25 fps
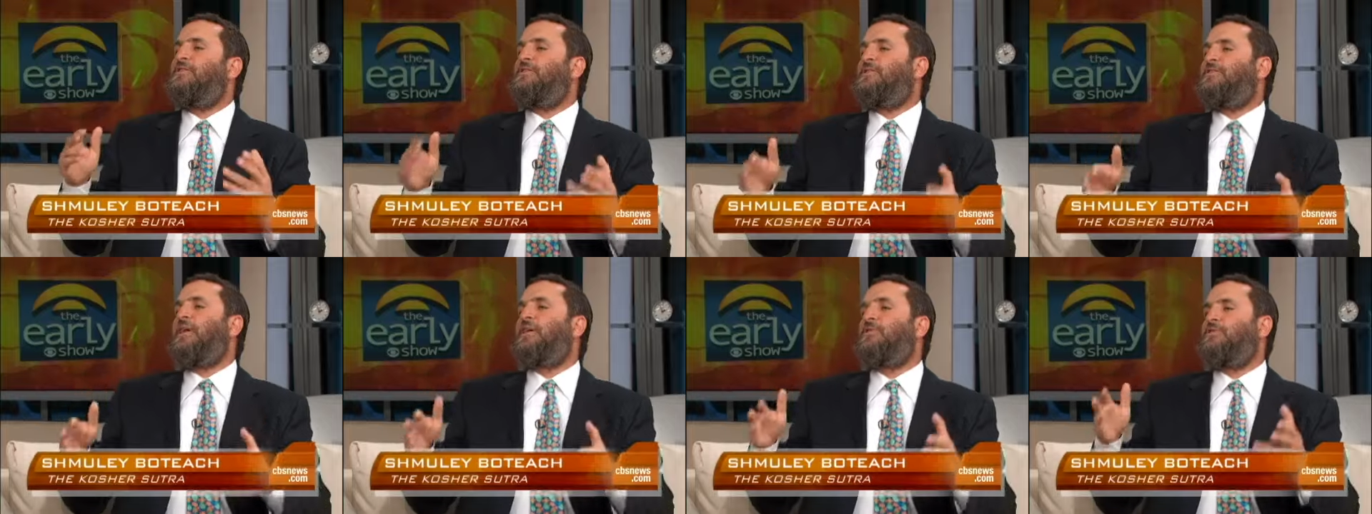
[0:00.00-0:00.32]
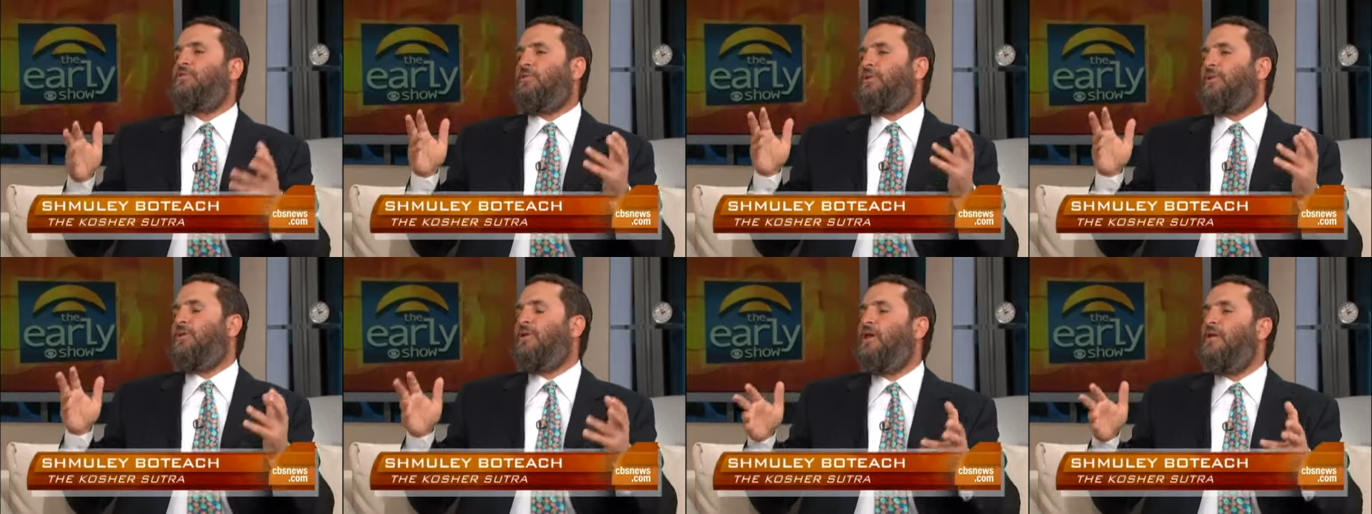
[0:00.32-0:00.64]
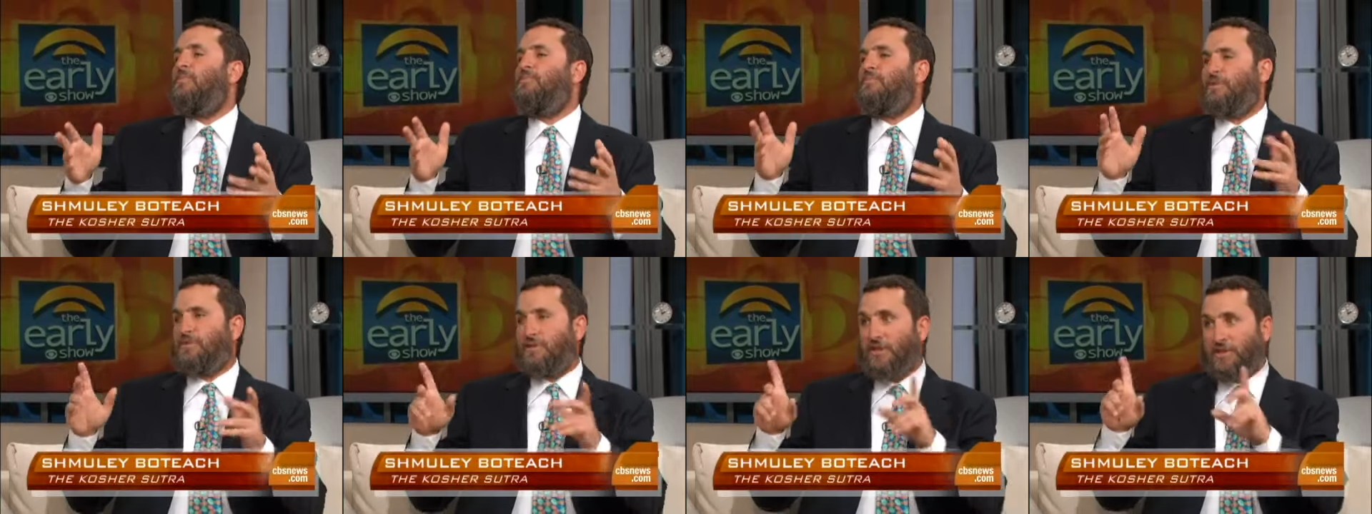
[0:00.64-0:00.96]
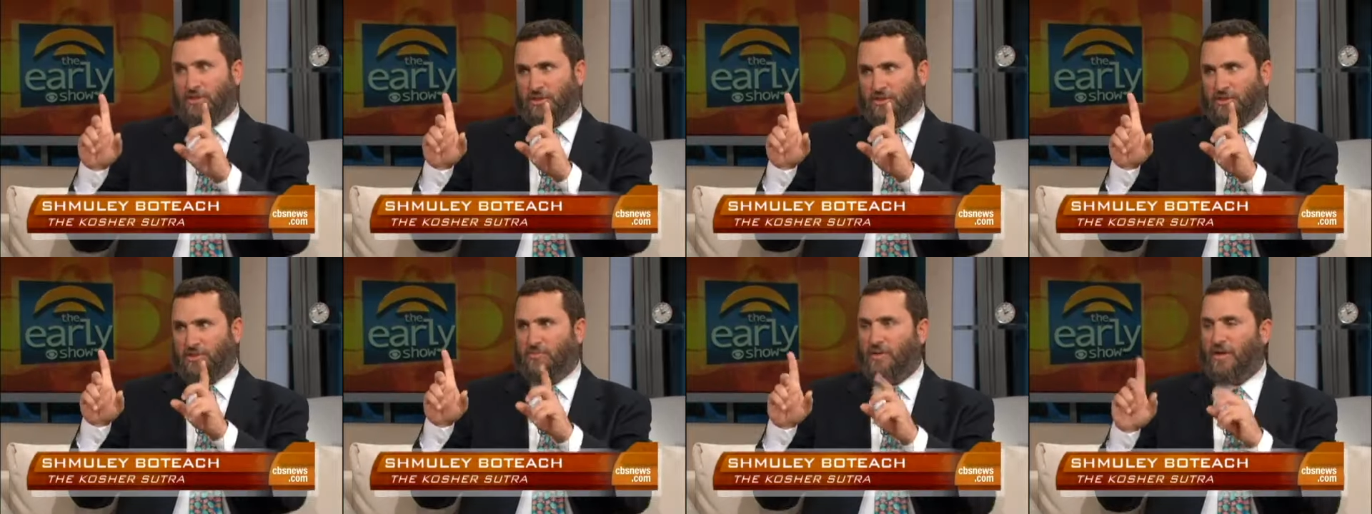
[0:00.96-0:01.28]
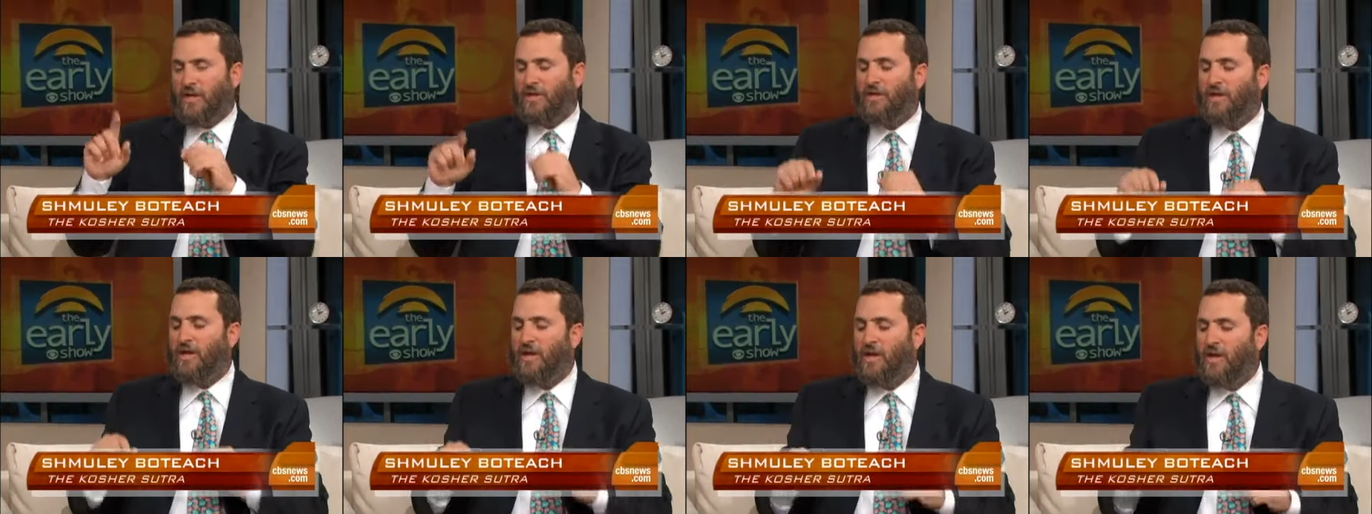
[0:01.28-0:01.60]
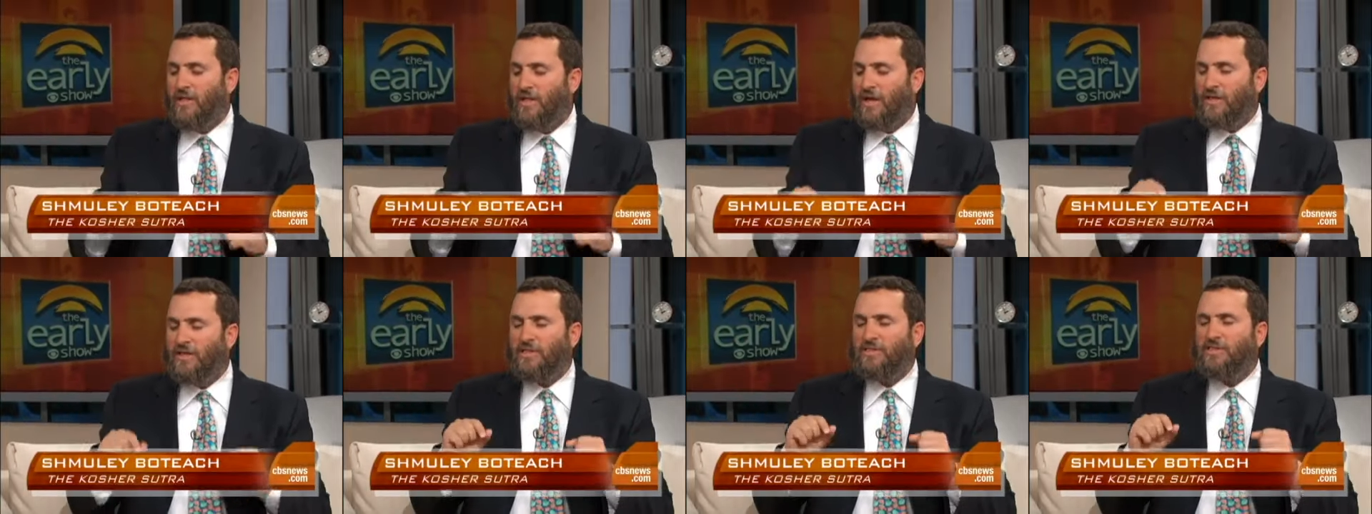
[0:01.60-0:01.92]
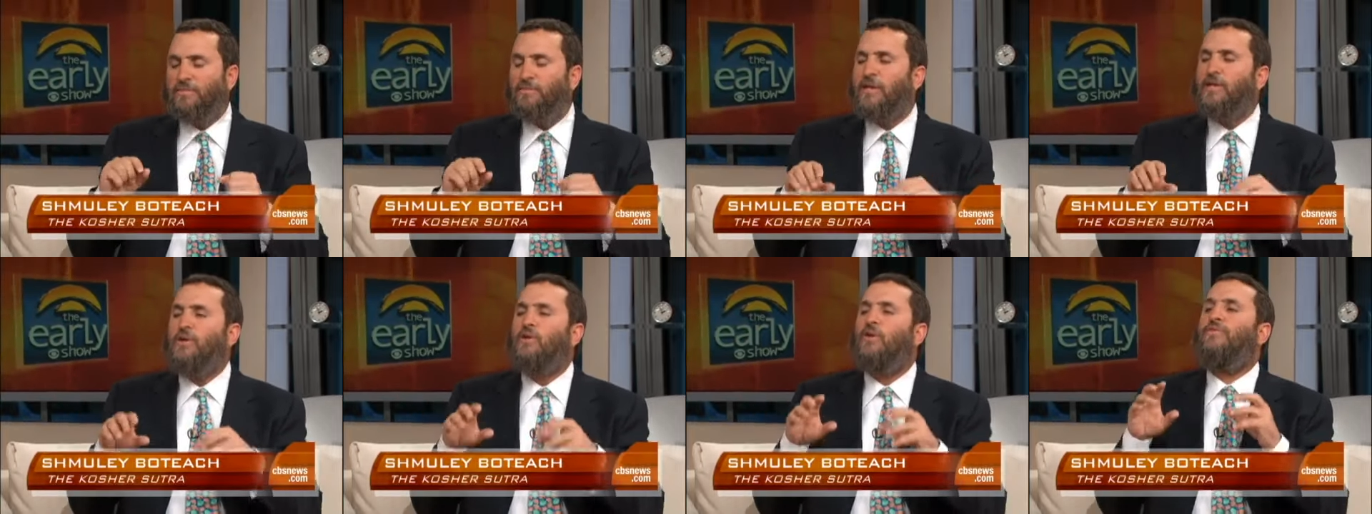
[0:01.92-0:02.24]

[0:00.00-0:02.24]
sexual positions, but that doesn't mean